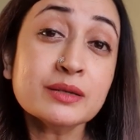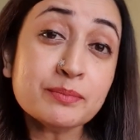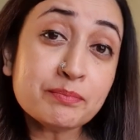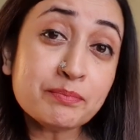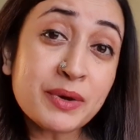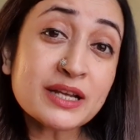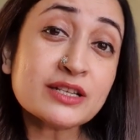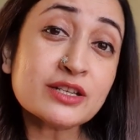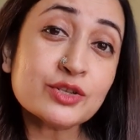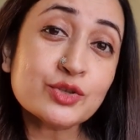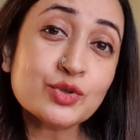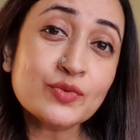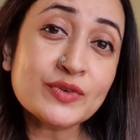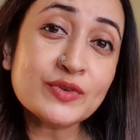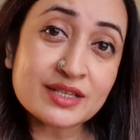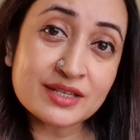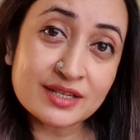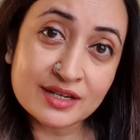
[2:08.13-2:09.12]
But do we
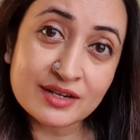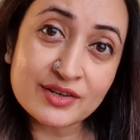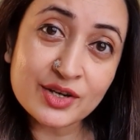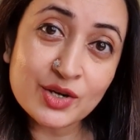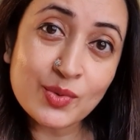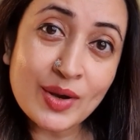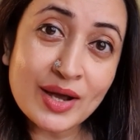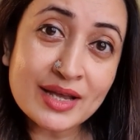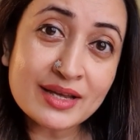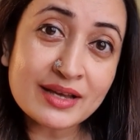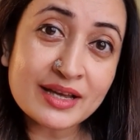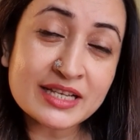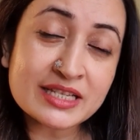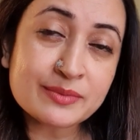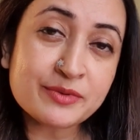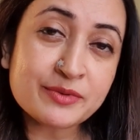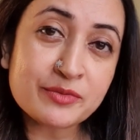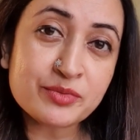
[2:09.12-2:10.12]
still require
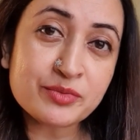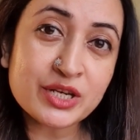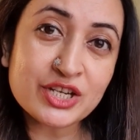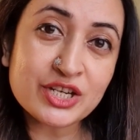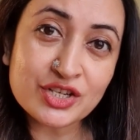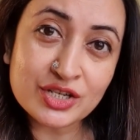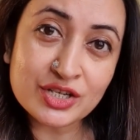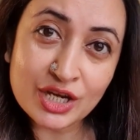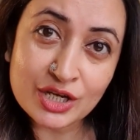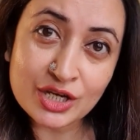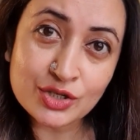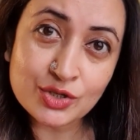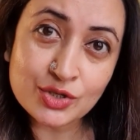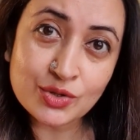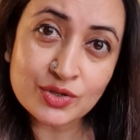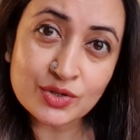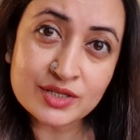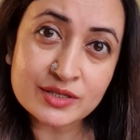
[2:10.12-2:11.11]
SPF protection
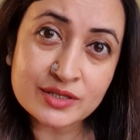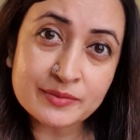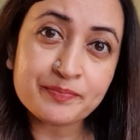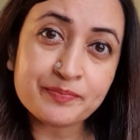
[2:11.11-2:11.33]
indoors?